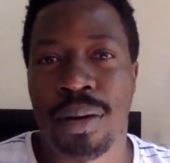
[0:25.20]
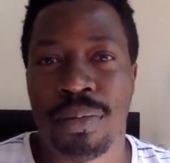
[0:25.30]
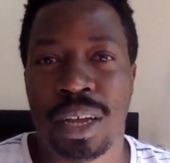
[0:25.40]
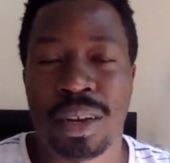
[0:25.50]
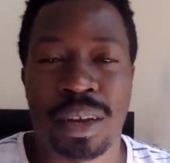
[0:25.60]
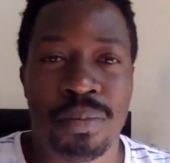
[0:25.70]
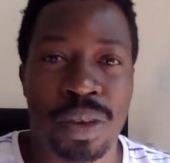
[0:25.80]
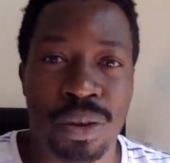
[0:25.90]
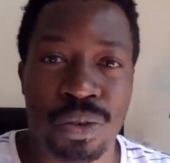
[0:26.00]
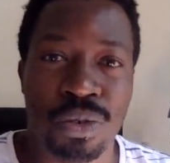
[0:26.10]
that can be
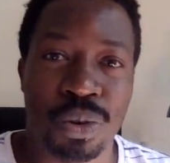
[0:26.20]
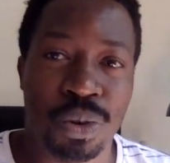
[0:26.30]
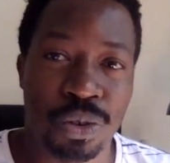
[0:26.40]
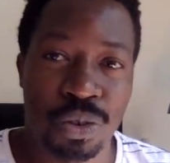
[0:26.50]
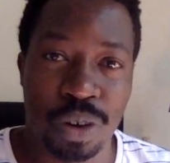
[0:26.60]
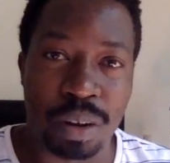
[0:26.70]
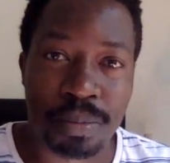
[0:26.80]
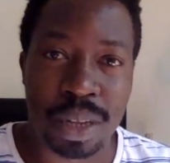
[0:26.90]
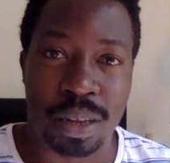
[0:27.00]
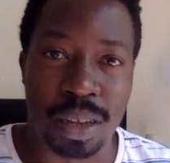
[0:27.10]
used to construct
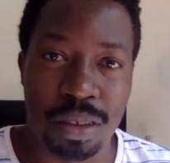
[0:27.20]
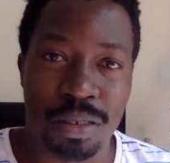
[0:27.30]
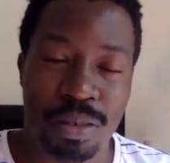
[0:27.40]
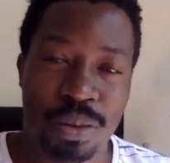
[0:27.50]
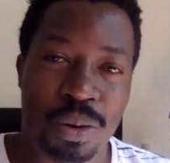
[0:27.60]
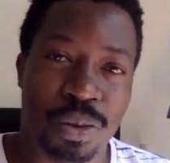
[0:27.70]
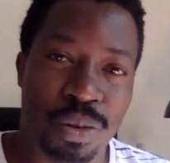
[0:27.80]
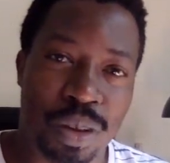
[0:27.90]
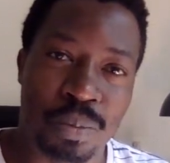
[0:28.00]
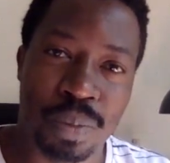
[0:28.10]
buildings or
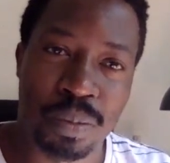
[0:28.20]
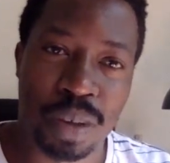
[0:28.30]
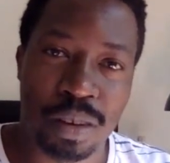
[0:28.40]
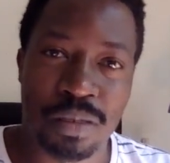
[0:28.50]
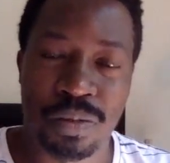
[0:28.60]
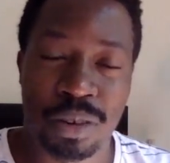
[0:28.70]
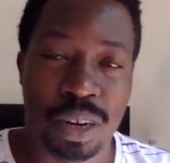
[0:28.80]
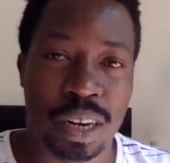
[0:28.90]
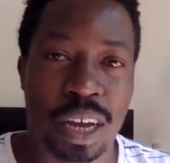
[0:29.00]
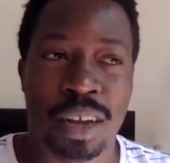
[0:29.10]
to implement very
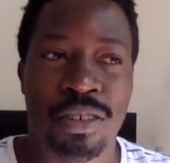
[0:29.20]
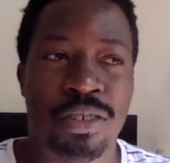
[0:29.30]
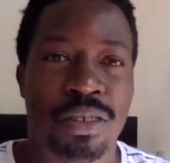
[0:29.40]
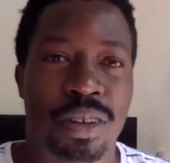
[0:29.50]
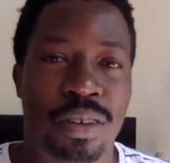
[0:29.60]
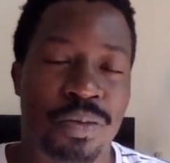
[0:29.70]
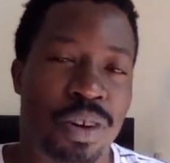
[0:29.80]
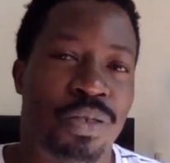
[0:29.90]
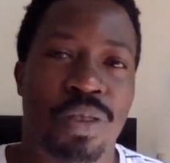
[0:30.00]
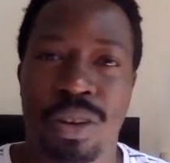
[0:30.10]
large
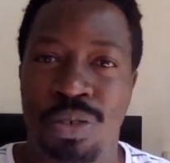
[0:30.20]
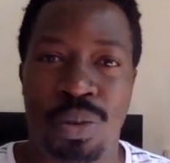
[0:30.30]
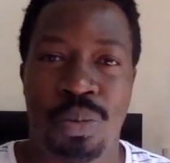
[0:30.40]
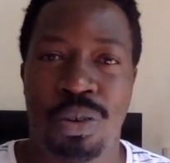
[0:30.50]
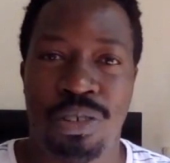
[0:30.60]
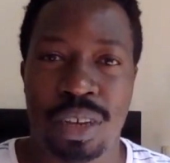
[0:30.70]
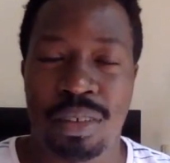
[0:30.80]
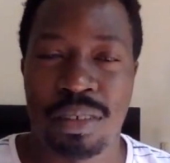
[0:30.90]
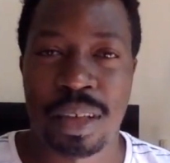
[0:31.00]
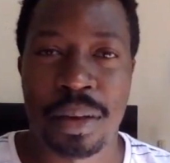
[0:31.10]
infrastructural
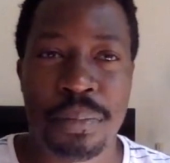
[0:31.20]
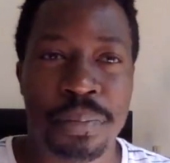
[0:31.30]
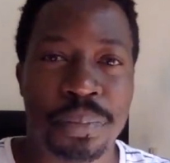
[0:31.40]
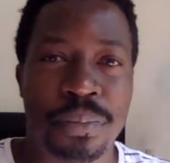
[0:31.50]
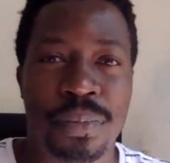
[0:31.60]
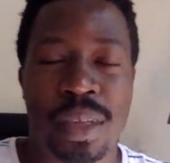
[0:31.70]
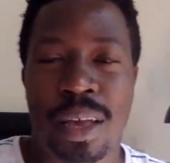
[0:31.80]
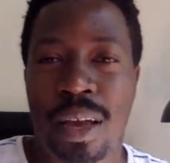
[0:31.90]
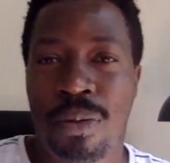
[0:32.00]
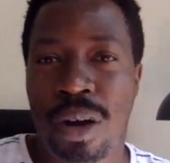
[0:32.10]
projects.
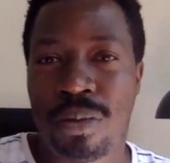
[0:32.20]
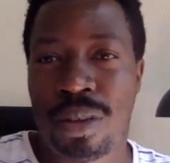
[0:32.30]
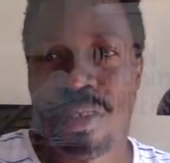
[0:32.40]
I work with